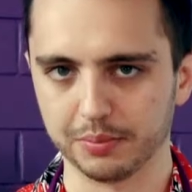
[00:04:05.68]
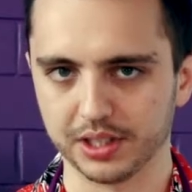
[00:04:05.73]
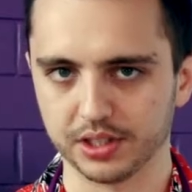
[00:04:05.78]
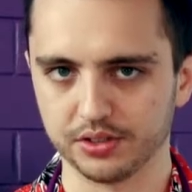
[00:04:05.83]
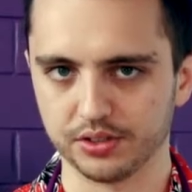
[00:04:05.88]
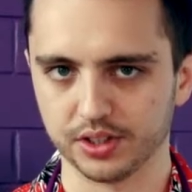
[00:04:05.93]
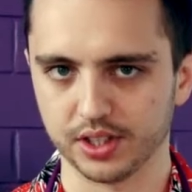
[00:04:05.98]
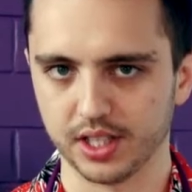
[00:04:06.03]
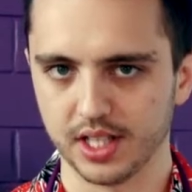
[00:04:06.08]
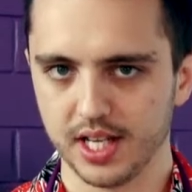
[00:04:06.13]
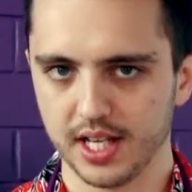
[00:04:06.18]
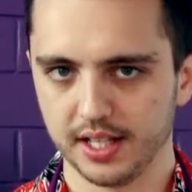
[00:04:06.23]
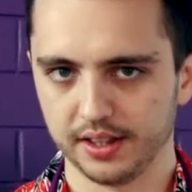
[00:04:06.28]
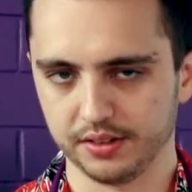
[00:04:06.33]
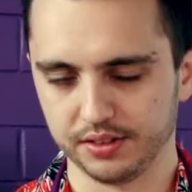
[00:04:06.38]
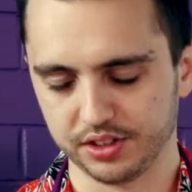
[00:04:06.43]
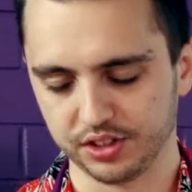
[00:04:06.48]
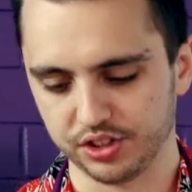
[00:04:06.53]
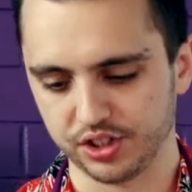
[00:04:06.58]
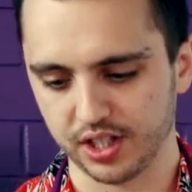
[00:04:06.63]
mixture,
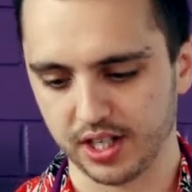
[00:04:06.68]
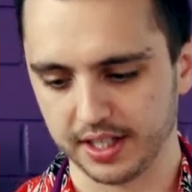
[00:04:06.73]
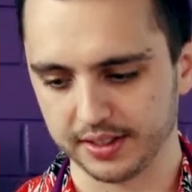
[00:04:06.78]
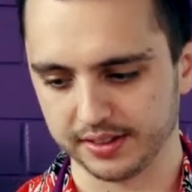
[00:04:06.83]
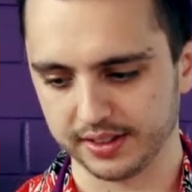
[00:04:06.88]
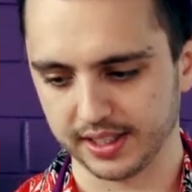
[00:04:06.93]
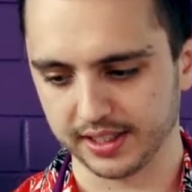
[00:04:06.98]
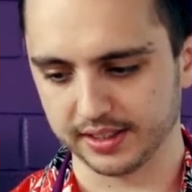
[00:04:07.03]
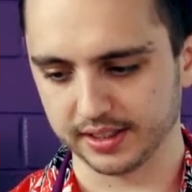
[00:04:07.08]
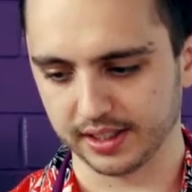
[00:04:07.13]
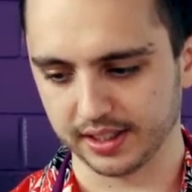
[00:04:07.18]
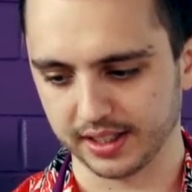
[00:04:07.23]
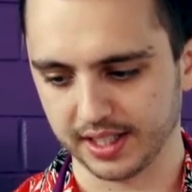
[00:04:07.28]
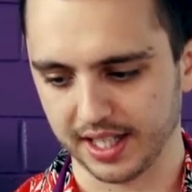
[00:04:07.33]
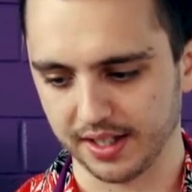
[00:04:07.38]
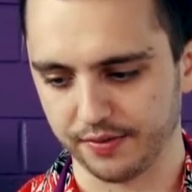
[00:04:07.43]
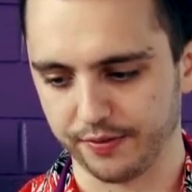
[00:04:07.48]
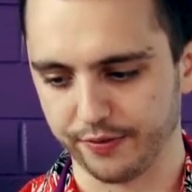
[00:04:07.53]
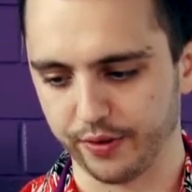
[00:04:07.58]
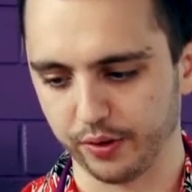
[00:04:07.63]
there's a chance that it's going to
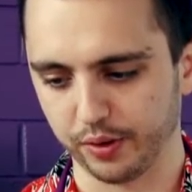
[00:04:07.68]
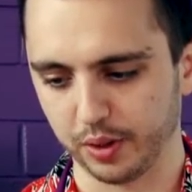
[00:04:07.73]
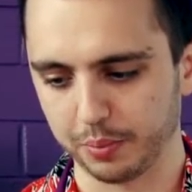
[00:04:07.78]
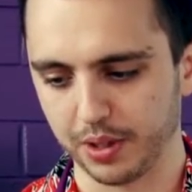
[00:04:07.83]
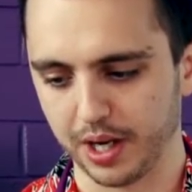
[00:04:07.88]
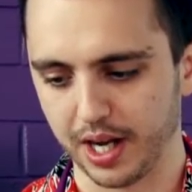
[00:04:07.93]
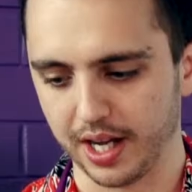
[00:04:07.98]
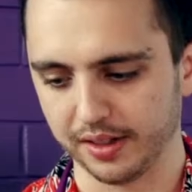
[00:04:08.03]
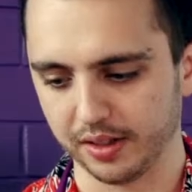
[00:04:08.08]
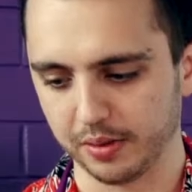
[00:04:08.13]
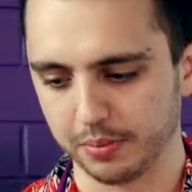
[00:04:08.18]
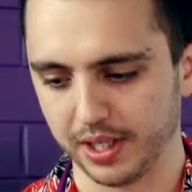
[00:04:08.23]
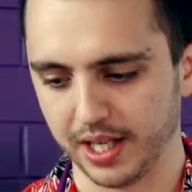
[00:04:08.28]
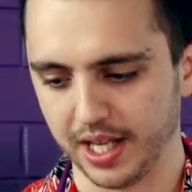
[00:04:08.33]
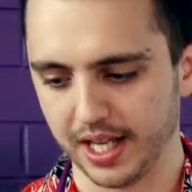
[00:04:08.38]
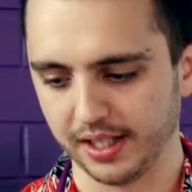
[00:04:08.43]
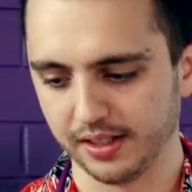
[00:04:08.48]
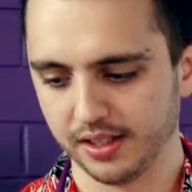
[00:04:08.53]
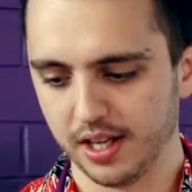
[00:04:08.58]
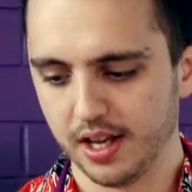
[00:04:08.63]
kind of fall apart in the
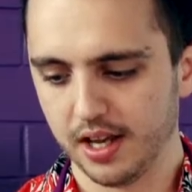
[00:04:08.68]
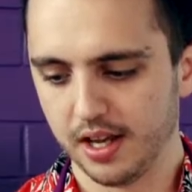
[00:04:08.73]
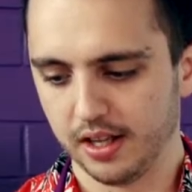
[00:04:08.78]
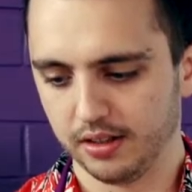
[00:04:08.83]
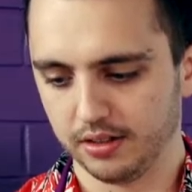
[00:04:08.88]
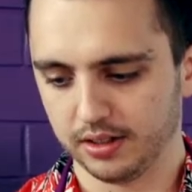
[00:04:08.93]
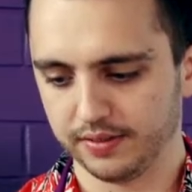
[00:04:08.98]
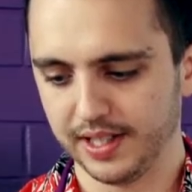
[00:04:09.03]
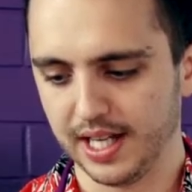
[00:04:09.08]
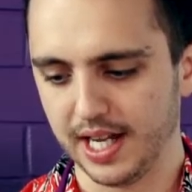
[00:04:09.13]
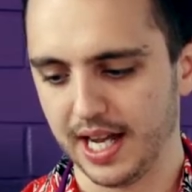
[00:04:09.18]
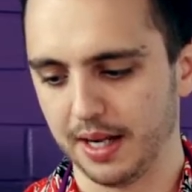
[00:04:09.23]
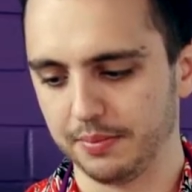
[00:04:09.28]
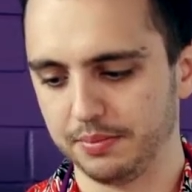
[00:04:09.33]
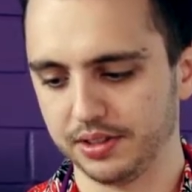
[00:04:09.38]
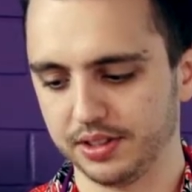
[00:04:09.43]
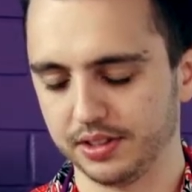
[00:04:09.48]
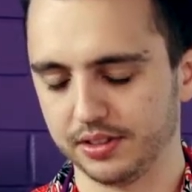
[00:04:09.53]
pan. Look, if that happens,